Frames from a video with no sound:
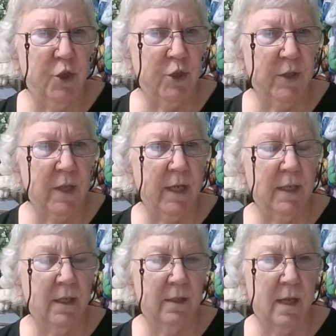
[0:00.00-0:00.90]
just like
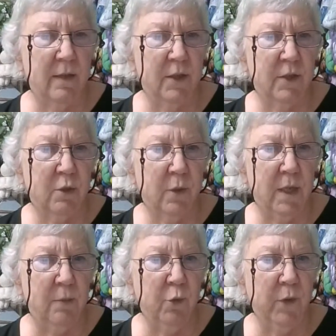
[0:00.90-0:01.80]
it is on the
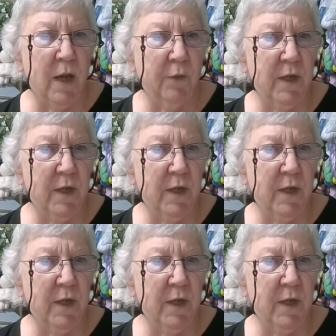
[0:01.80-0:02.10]
screen without